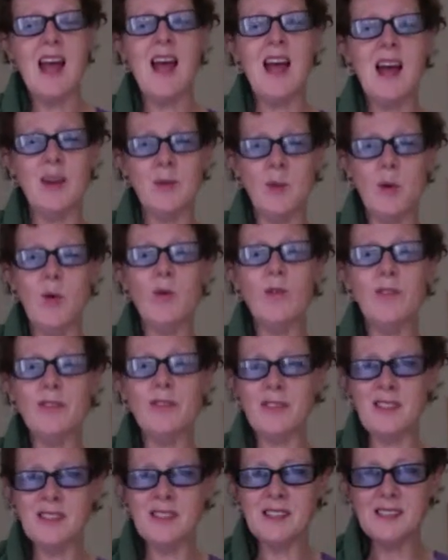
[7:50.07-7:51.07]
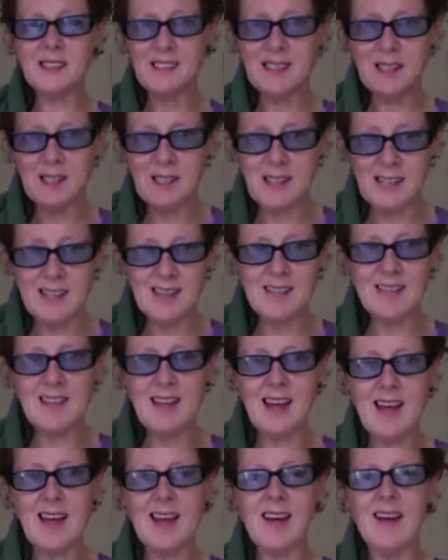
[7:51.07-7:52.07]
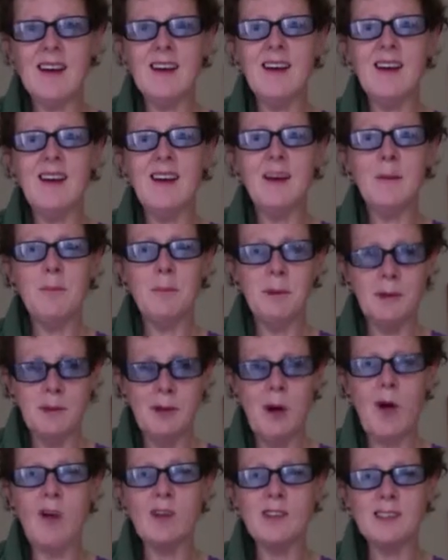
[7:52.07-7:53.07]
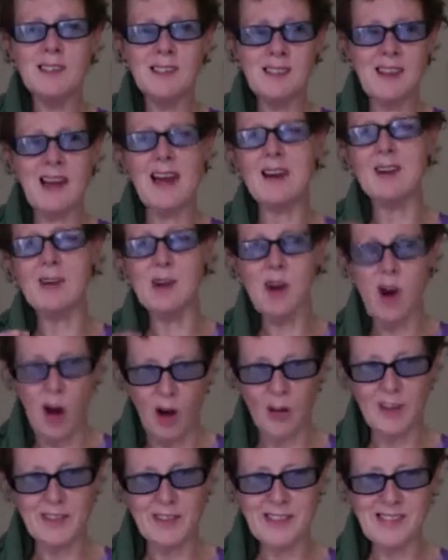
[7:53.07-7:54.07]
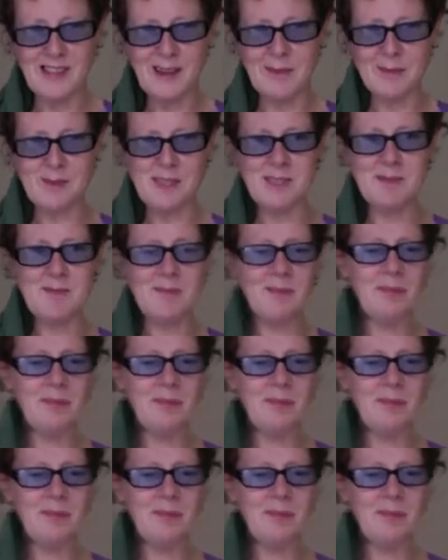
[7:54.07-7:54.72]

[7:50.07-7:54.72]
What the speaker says: and all the things that are in there belong to that concept.